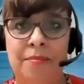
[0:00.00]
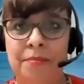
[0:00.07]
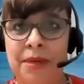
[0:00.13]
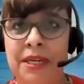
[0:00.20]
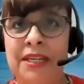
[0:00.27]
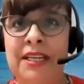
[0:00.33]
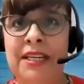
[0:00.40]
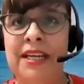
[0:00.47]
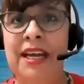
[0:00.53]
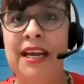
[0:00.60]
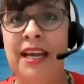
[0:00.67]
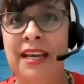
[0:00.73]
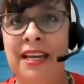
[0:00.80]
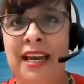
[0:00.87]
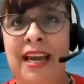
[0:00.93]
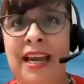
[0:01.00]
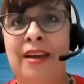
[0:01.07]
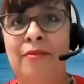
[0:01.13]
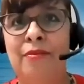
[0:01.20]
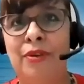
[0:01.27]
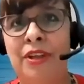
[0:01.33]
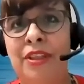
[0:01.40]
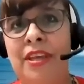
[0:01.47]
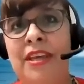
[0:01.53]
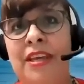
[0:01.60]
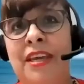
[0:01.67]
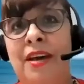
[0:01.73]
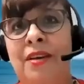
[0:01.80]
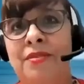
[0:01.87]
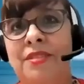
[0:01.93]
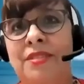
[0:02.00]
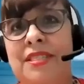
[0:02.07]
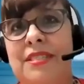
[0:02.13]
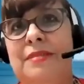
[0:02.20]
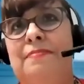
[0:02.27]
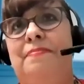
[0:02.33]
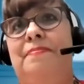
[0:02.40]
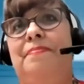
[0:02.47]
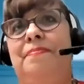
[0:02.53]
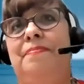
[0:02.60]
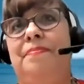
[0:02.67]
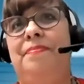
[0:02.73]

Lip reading: money and everything else.